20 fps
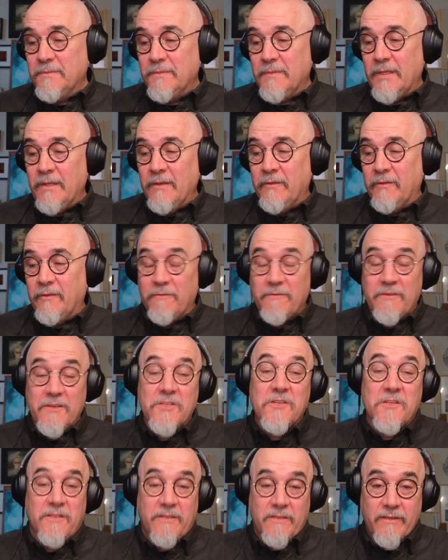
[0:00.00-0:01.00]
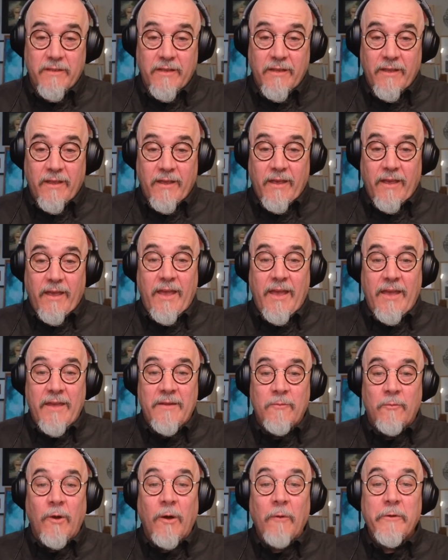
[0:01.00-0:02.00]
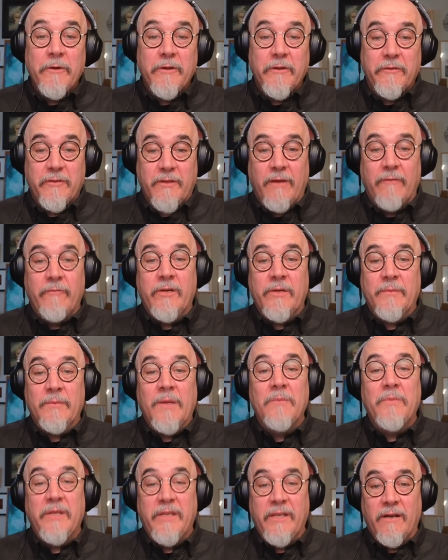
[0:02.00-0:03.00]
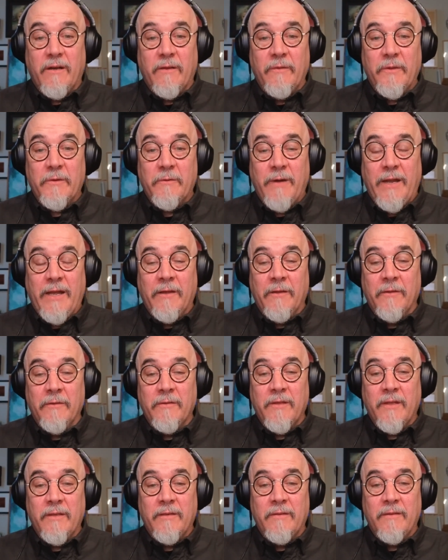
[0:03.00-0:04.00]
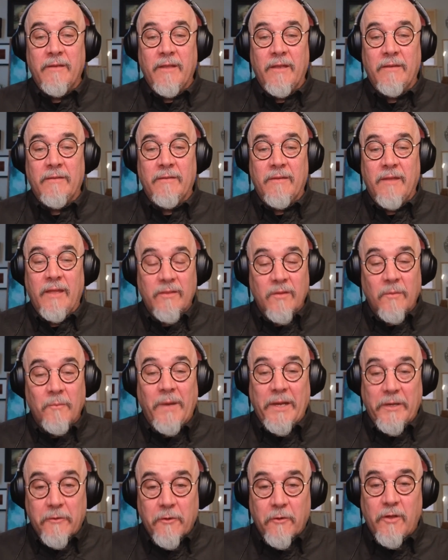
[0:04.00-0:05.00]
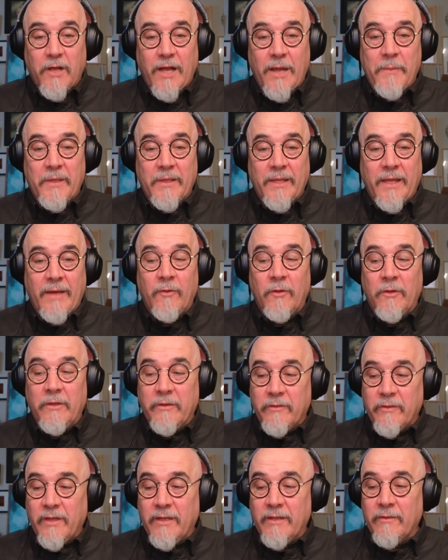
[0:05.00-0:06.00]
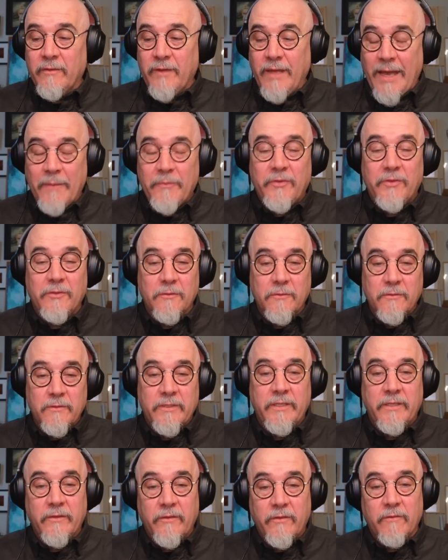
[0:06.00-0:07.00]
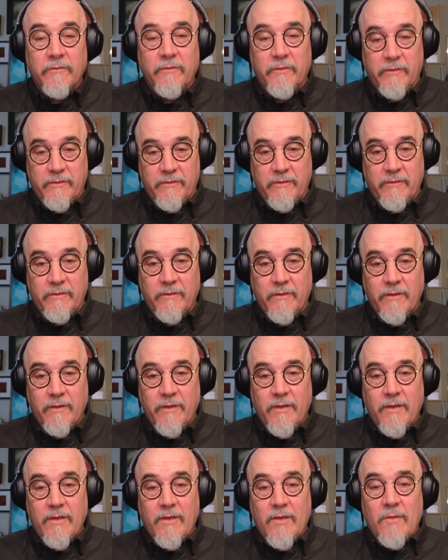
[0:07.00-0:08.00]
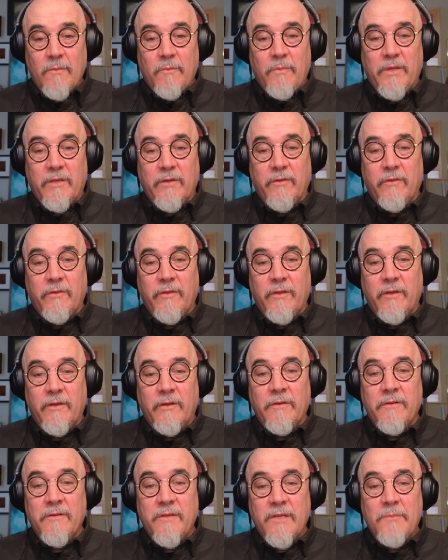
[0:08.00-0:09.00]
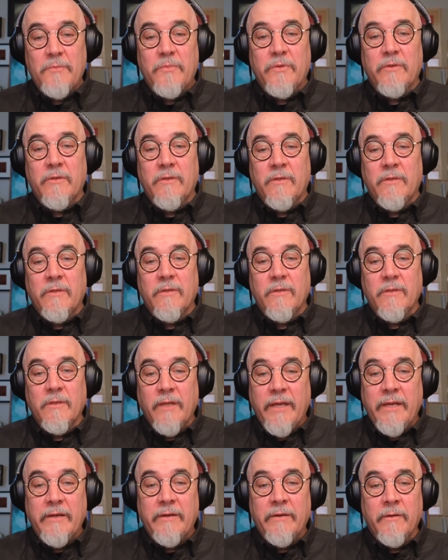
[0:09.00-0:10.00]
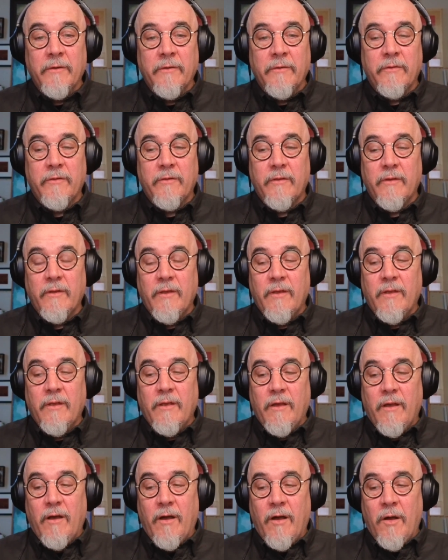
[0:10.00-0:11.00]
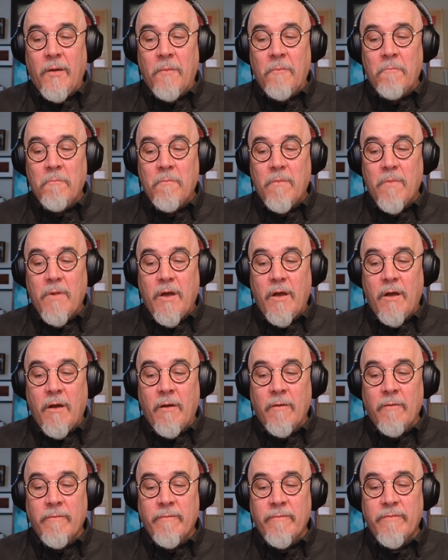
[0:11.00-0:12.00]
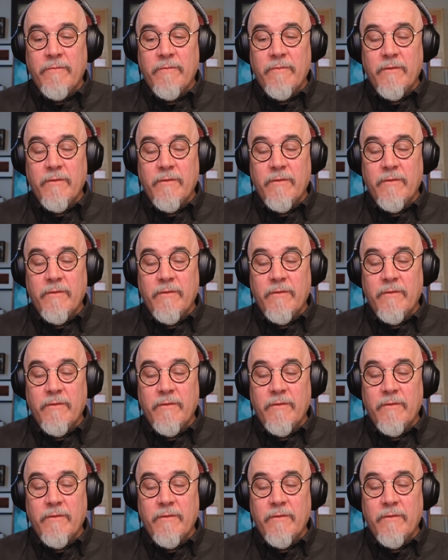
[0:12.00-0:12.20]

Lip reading: sufficient. And what we're discovering by being on the ground at the microclimate level is that is absolutely insufficient, because there are deeper layers of